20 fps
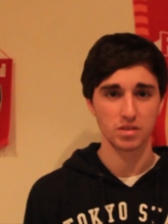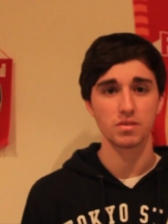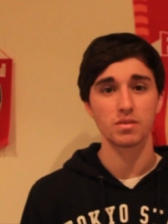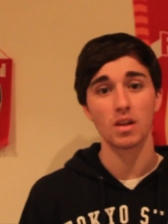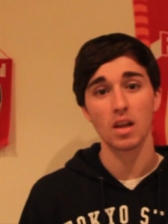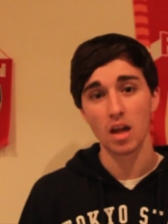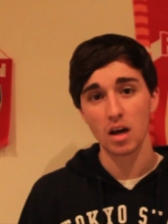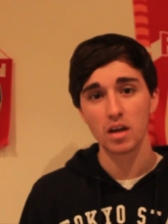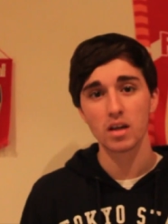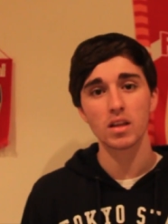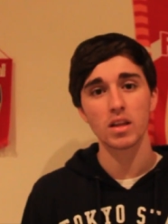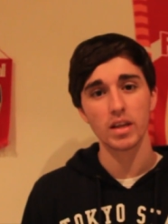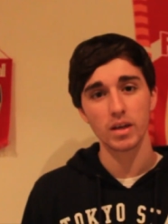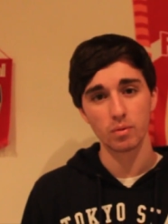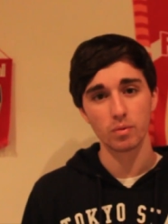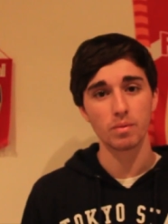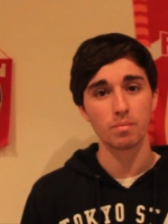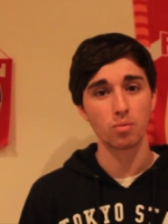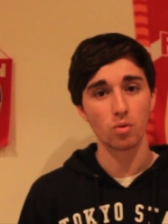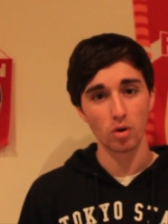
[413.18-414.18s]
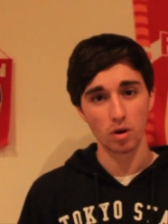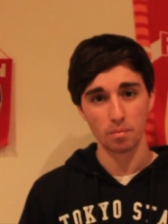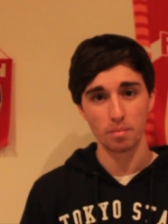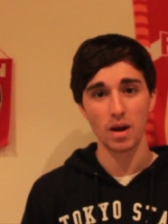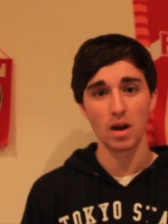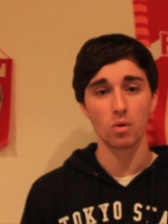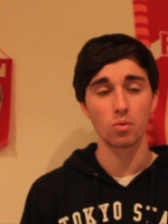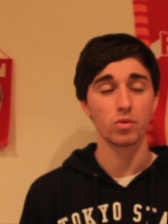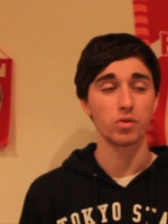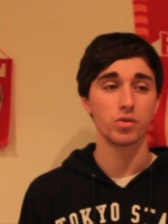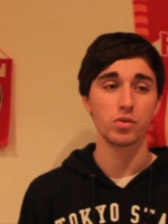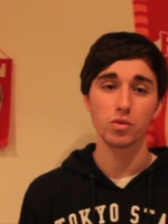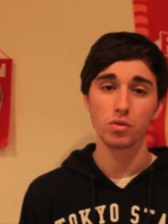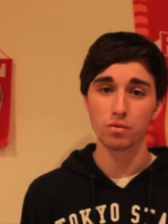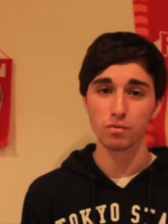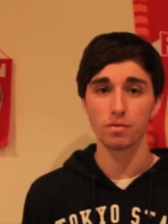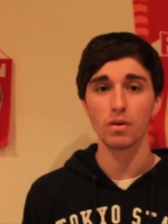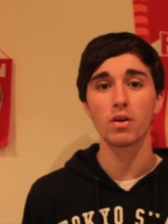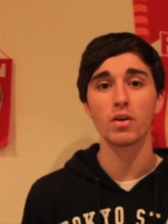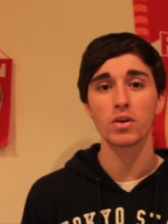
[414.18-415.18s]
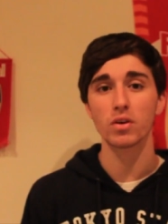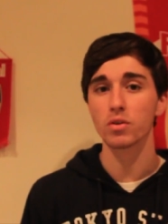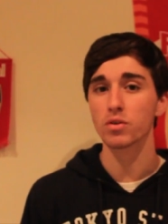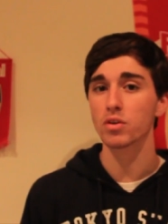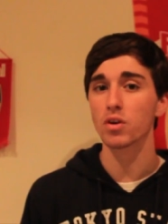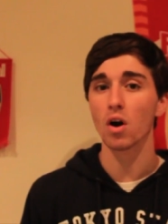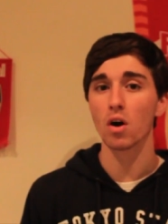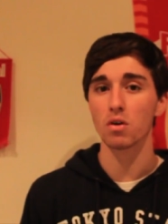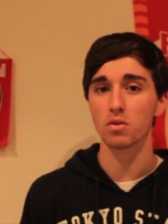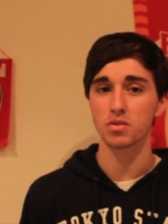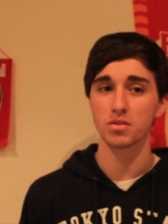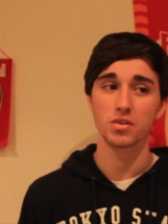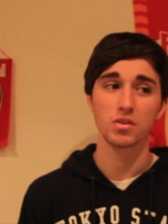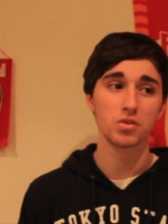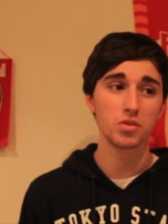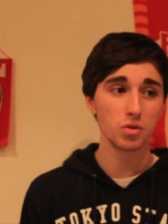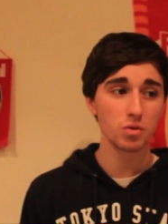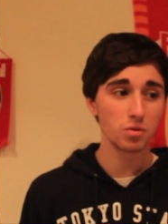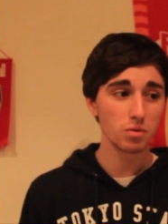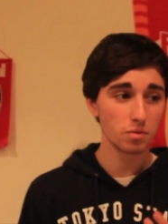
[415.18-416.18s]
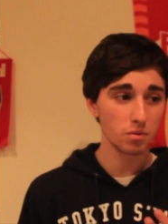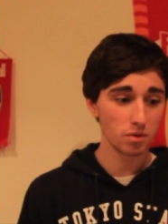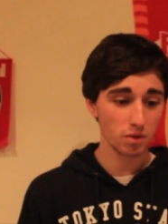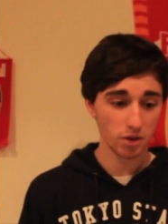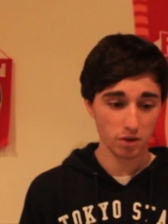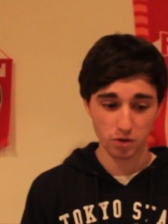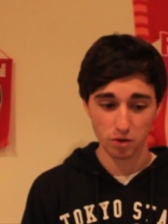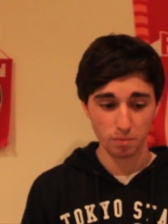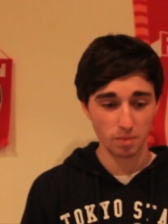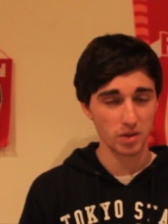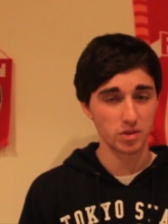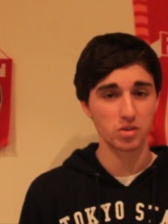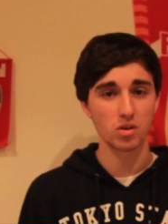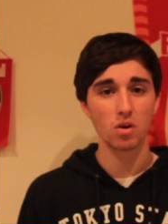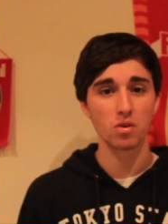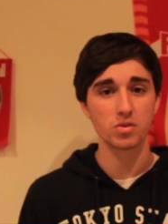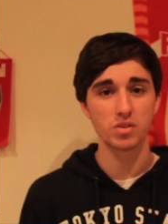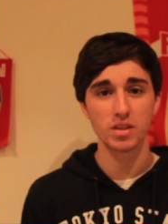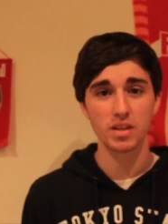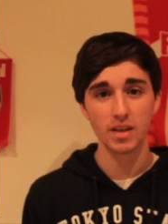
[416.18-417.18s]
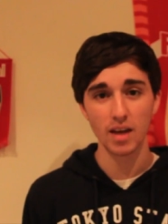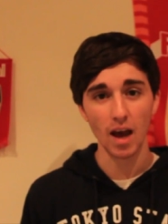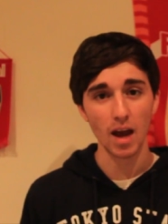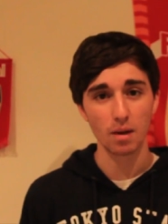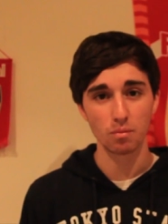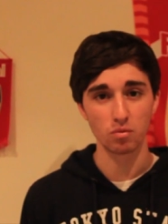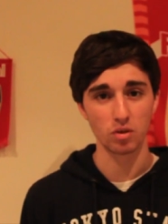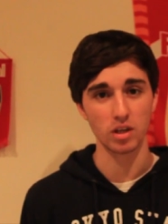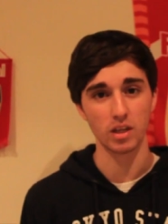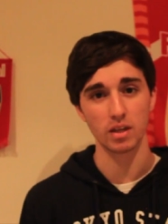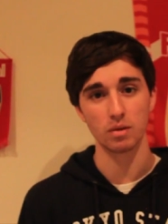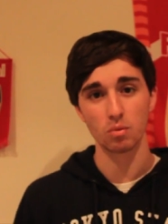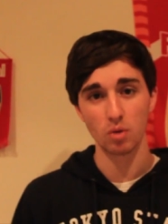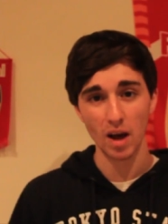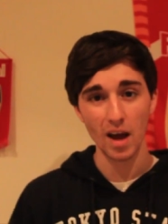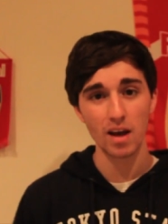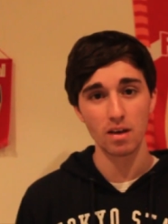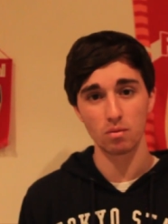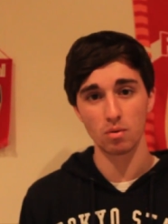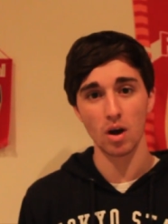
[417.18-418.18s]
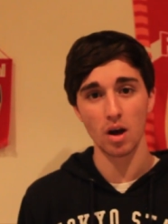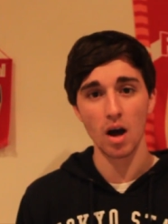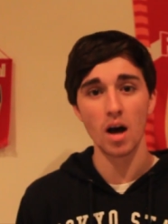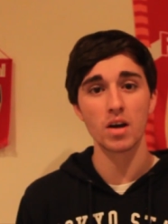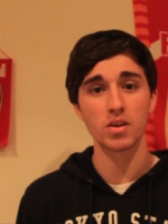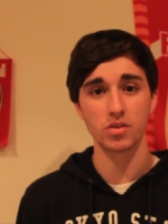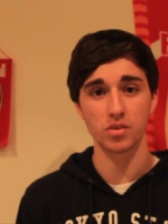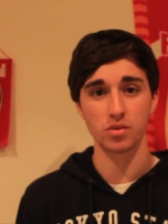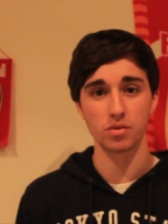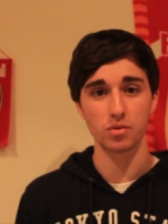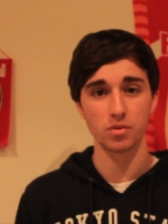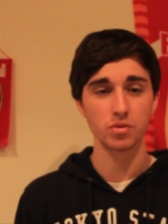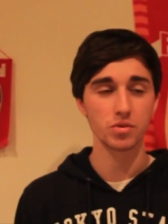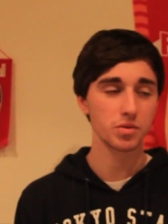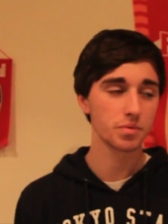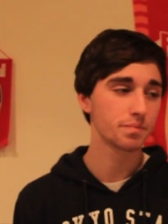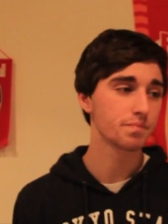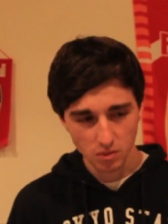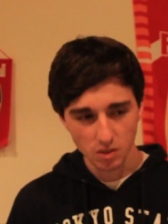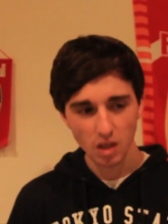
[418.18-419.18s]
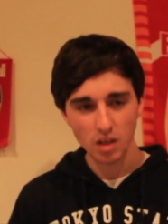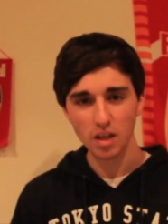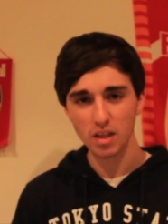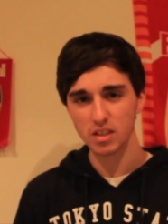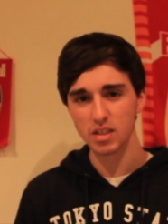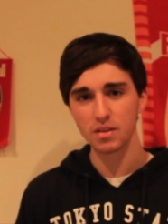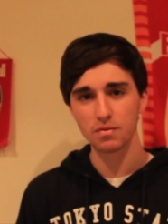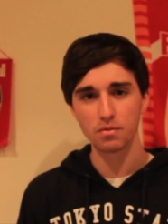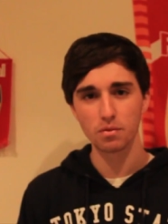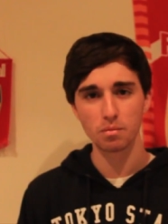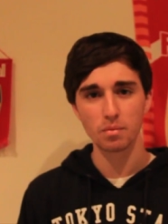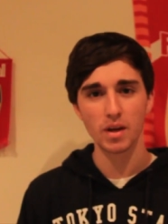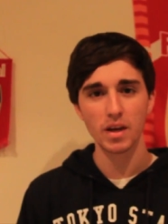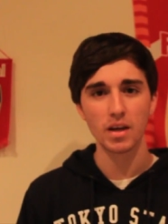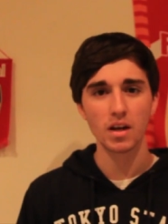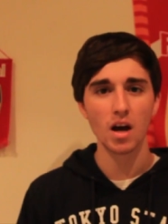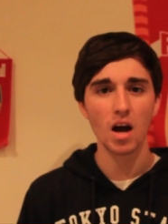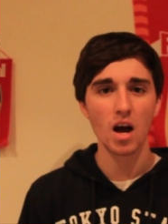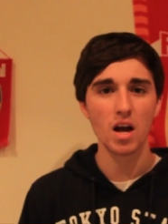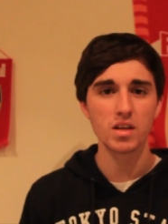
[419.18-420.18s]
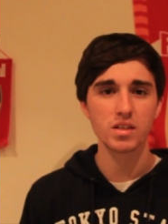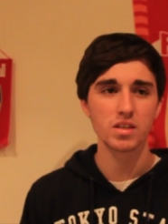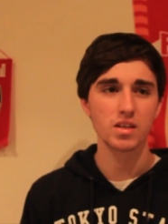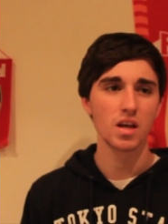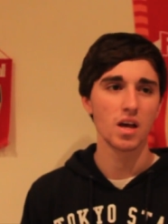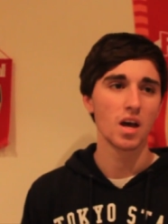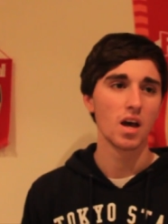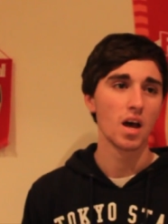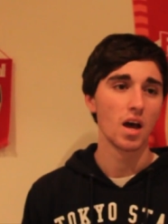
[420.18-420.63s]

luckily we brought it back with 2 very good goals. And the two best goals of the game, really, were Arsenal's. That's it from me, guys.